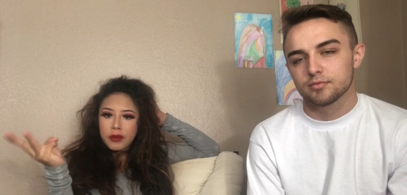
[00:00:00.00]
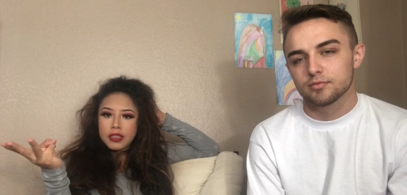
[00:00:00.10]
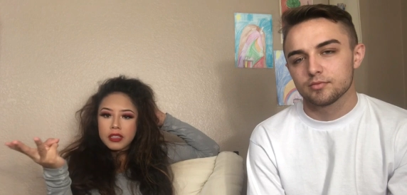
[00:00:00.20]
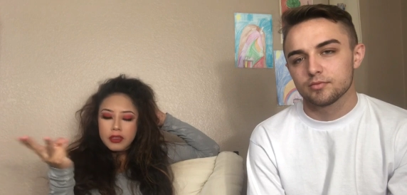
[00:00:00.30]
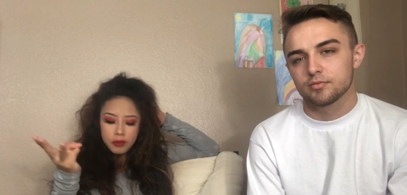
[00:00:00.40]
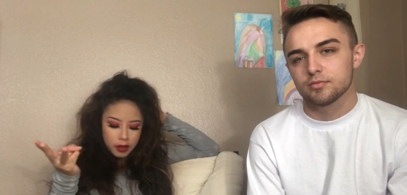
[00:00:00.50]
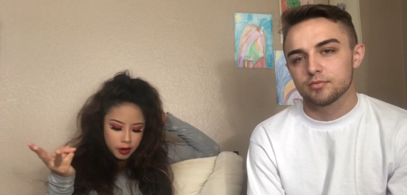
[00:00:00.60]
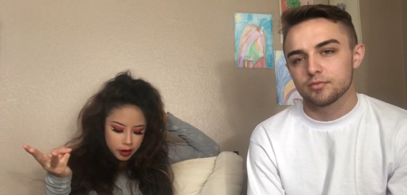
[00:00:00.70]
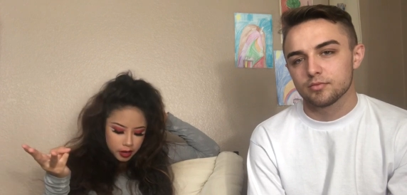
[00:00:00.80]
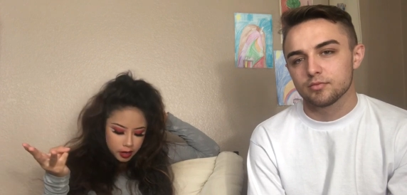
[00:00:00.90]
Speaker 1: we did, we
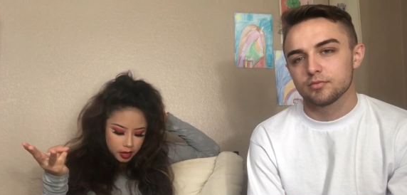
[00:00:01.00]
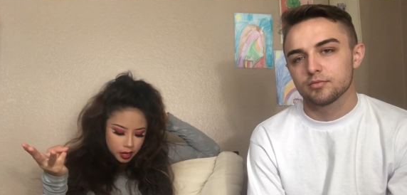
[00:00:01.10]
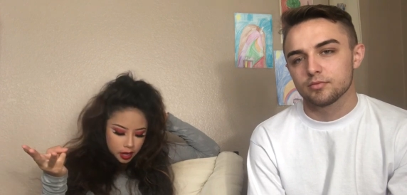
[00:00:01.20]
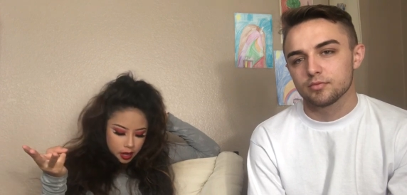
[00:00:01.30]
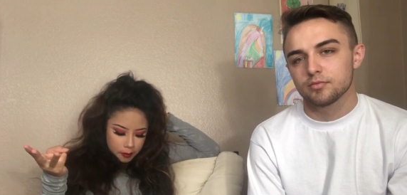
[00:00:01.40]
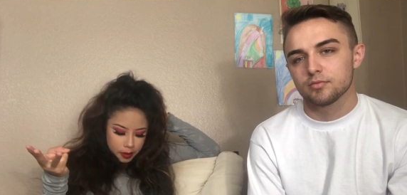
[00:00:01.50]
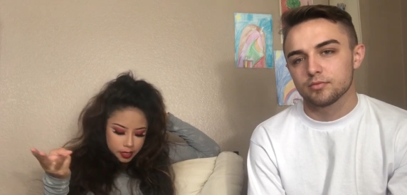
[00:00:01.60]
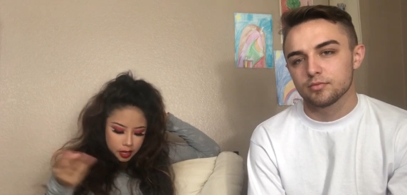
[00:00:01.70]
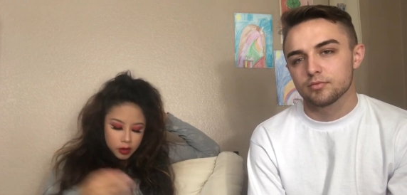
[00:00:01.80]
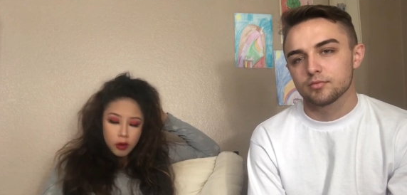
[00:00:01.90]
already put
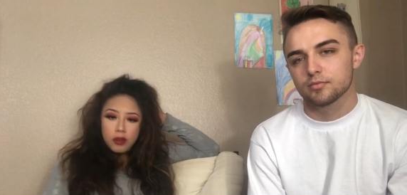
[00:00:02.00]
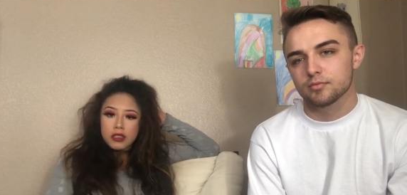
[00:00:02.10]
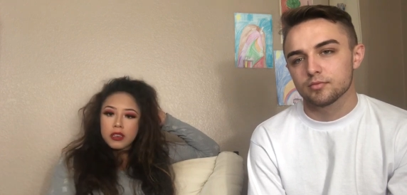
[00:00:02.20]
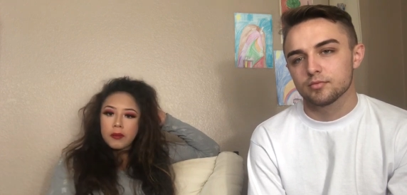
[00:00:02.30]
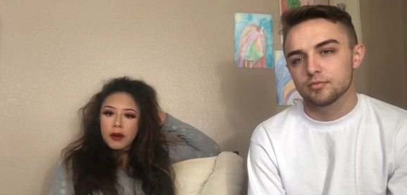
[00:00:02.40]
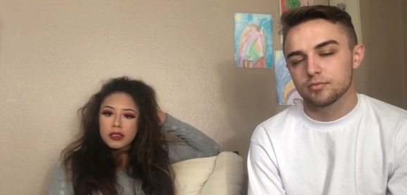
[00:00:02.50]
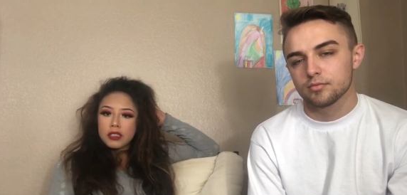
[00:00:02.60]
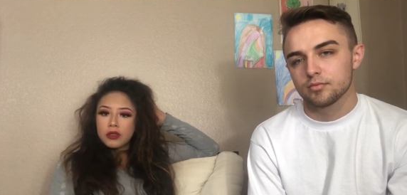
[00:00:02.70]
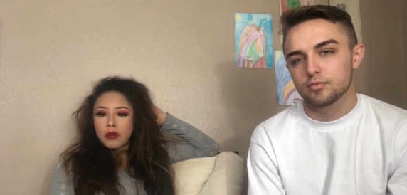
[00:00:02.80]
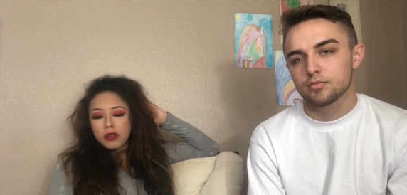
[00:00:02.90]
down the holding deposit
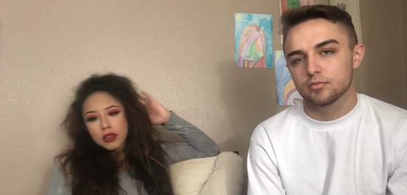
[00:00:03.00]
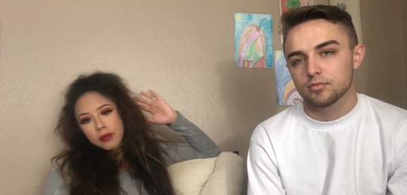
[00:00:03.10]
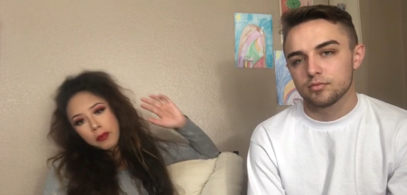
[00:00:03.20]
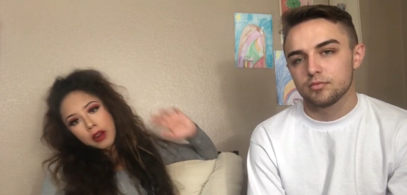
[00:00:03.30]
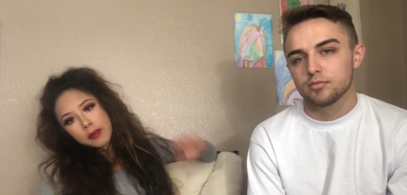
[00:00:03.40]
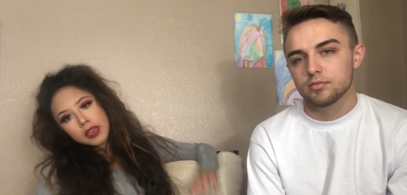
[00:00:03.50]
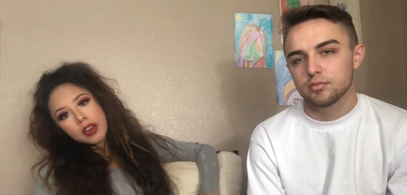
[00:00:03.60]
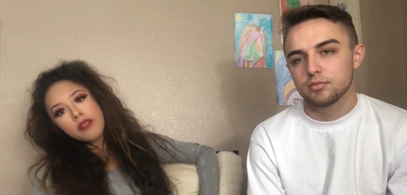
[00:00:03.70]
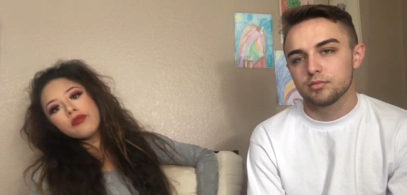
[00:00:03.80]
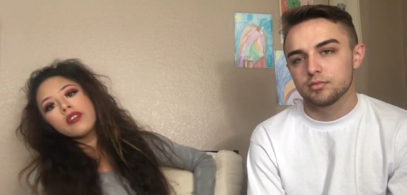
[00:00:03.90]
to hold the apartment down
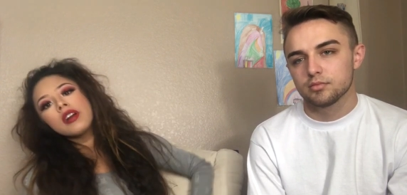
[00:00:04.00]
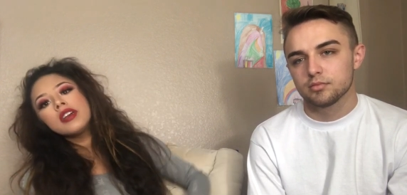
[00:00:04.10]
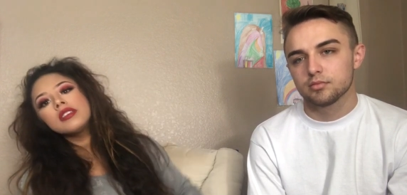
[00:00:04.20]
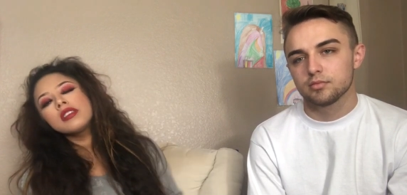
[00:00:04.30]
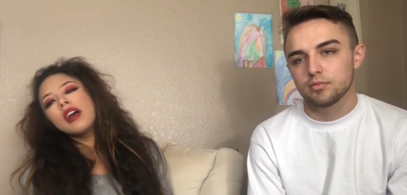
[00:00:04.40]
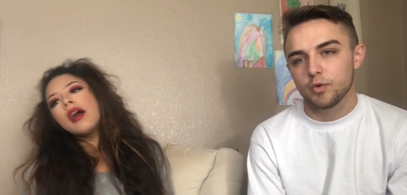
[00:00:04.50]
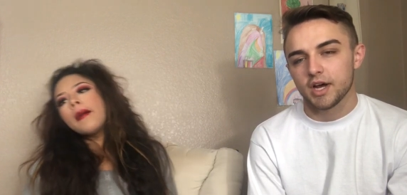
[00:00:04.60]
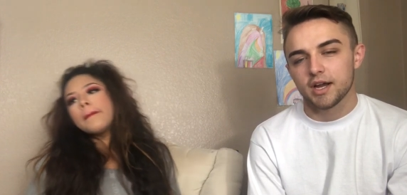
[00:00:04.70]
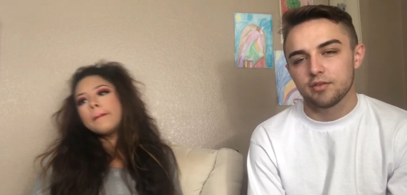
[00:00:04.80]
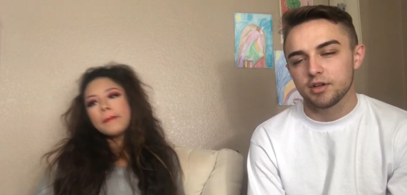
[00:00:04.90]
for us.
Speaker 2: We got
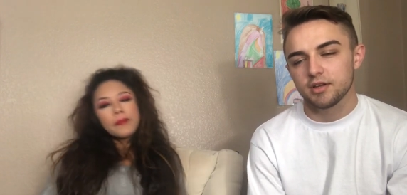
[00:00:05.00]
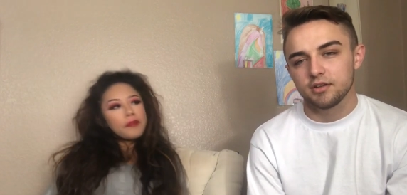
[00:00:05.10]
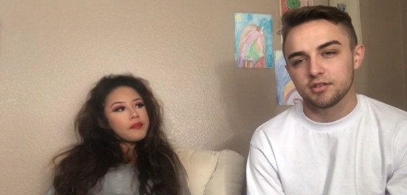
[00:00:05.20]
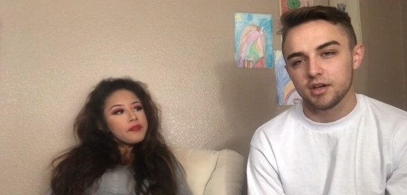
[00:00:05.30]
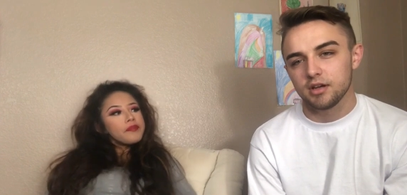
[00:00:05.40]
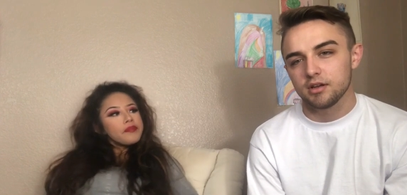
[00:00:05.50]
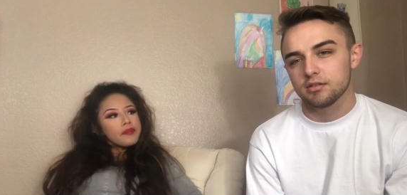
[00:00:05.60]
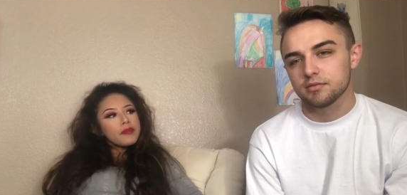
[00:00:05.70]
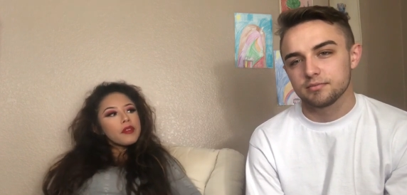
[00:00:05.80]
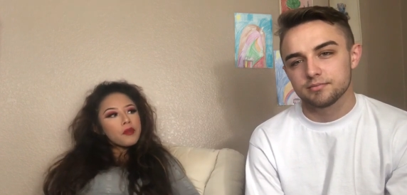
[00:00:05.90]
everything set. Mm
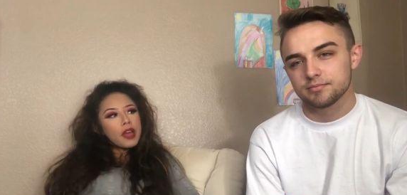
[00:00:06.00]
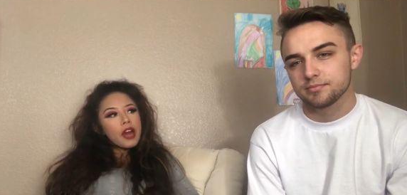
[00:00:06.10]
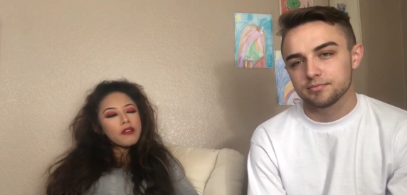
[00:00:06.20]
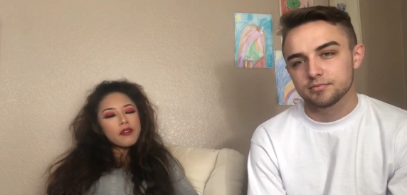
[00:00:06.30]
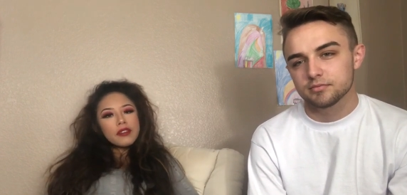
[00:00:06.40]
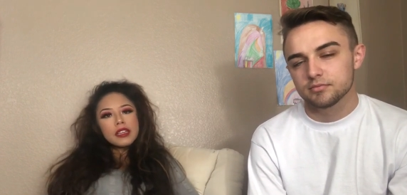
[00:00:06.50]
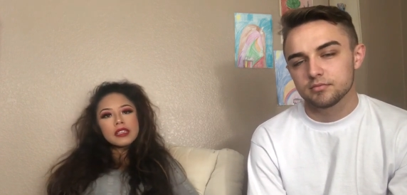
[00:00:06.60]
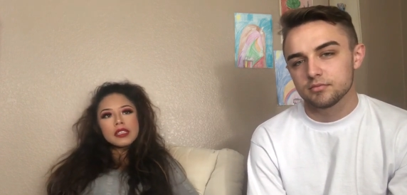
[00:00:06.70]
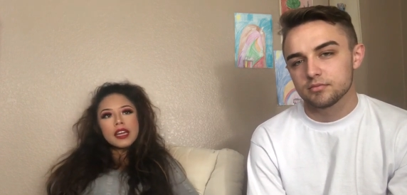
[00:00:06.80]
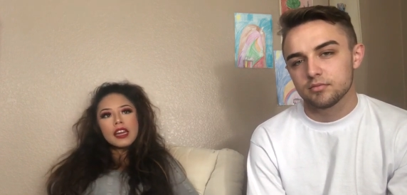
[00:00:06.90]
Speaker 1: -hmm. We have everything
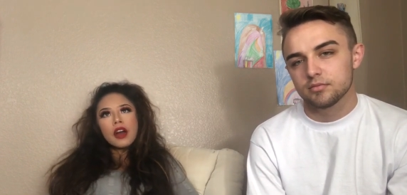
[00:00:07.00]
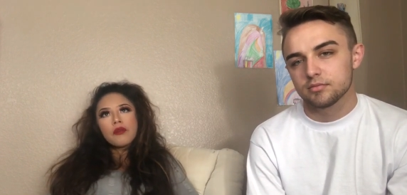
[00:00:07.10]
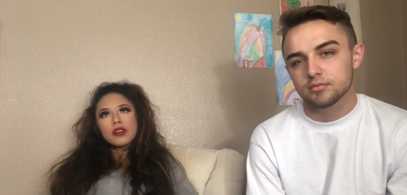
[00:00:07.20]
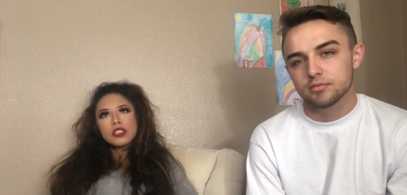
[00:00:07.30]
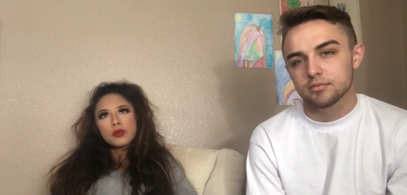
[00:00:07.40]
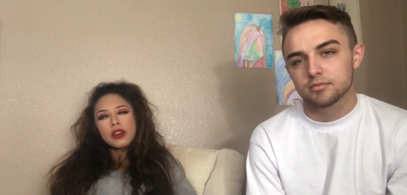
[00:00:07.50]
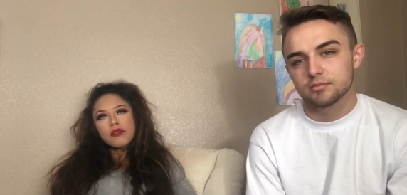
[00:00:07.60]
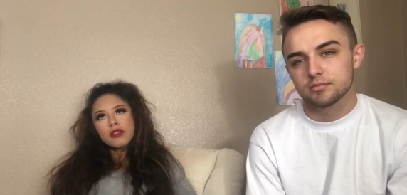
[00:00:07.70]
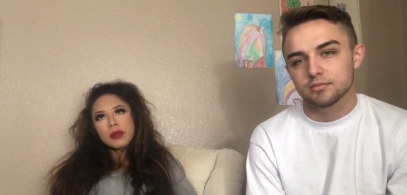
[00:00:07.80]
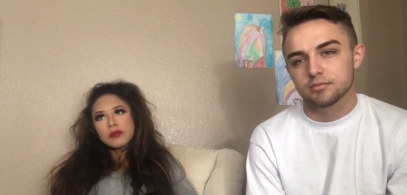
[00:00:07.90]
set. Now we're just waiting for
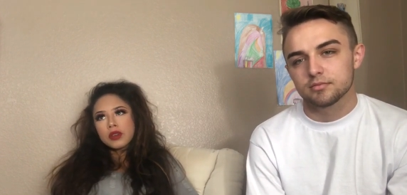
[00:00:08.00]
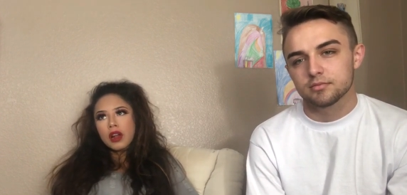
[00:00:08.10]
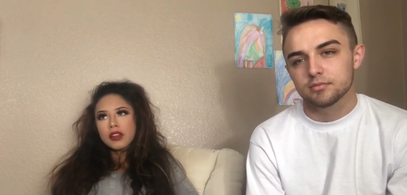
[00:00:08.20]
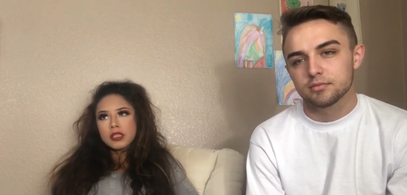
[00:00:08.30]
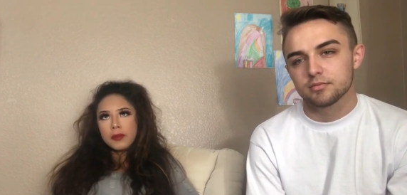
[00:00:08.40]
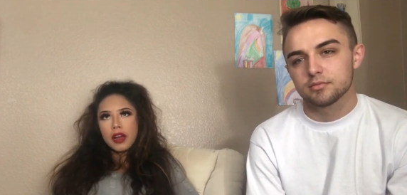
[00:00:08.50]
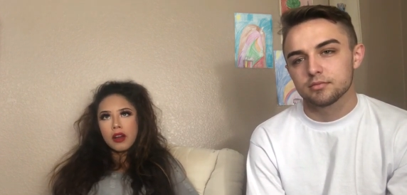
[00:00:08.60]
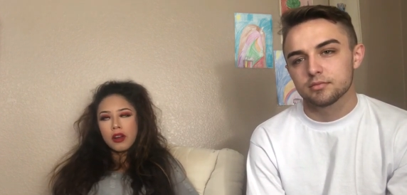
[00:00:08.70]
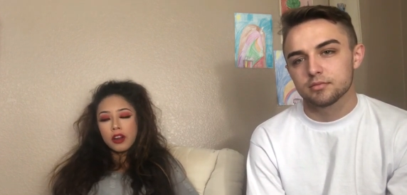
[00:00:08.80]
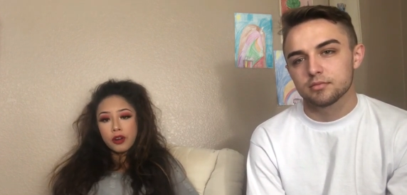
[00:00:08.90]
them to call us back on
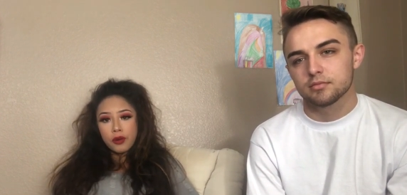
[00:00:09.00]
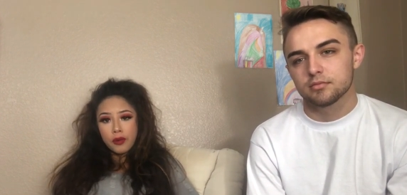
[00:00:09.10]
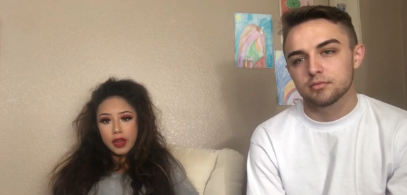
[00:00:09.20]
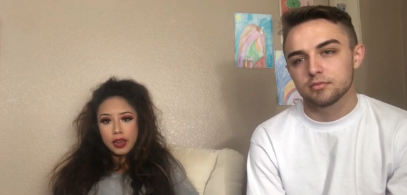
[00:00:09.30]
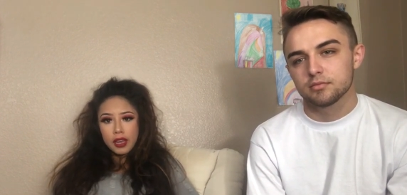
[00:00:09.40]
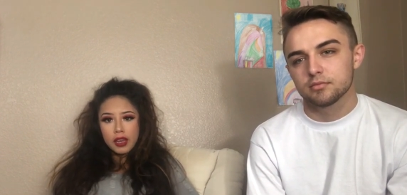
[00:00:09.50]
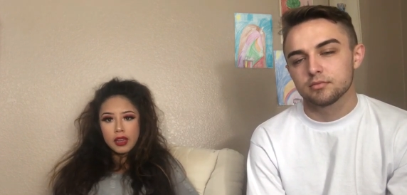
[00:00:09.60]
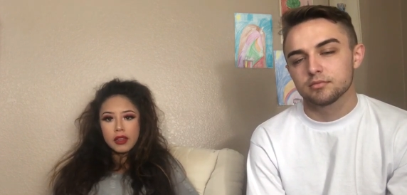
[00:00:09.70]
our credit,